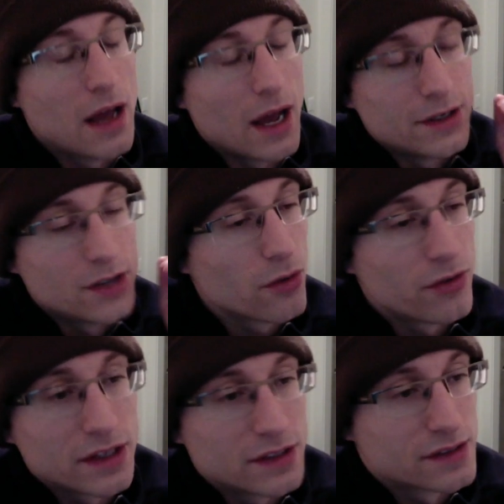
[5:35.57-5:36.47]
I don't
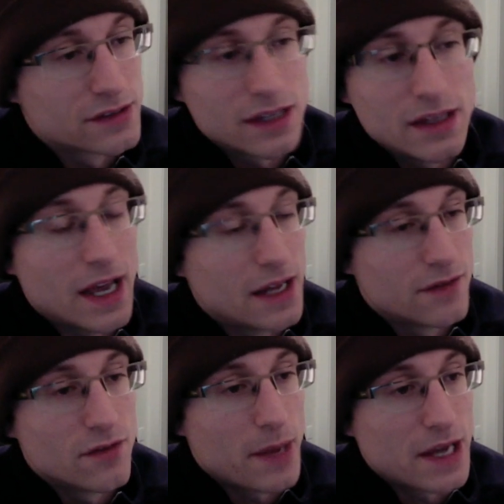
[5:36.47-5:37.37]
think this is like the end
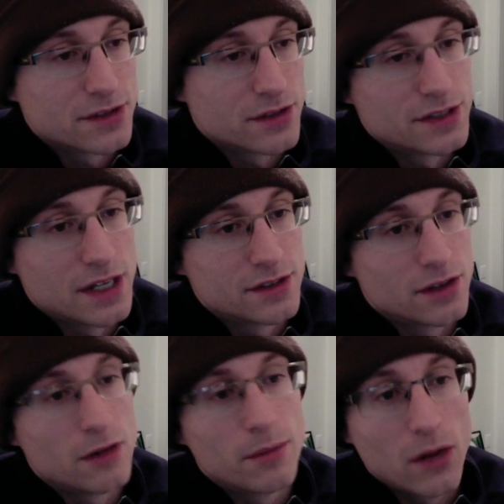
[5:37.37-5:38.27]
of the master sets at
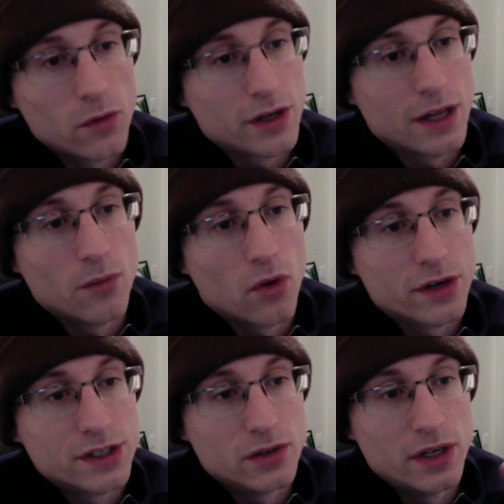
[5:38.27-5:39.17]
all, but I will get more
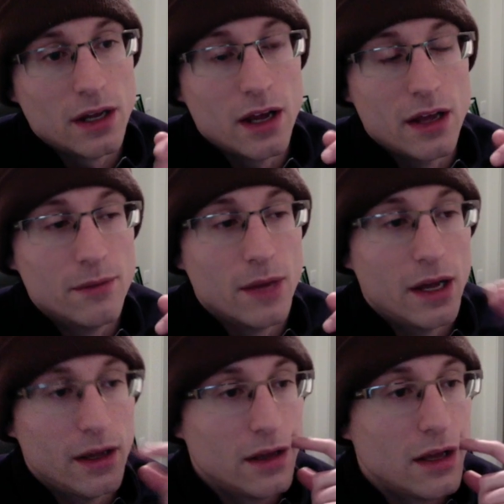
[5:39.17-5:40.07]
into it in
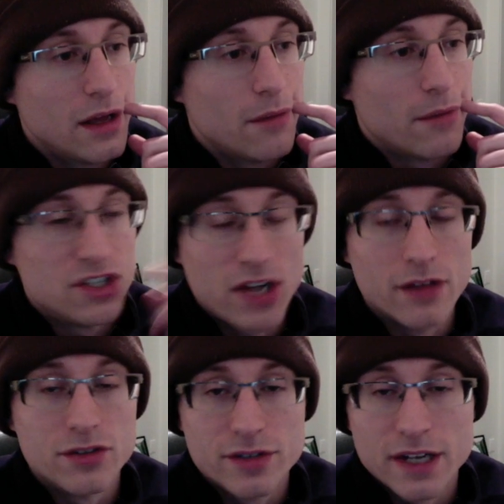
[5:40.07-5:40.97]
my
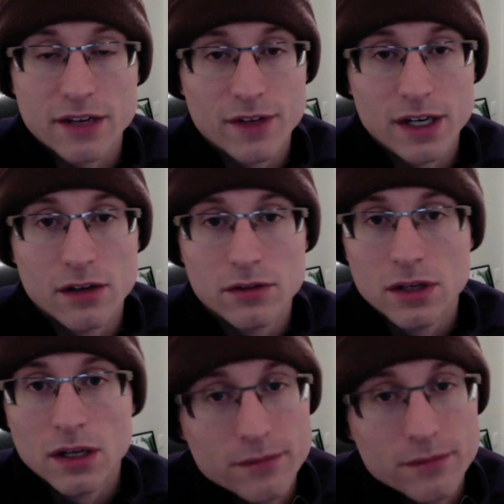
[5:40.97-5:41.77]
Challenger deck video.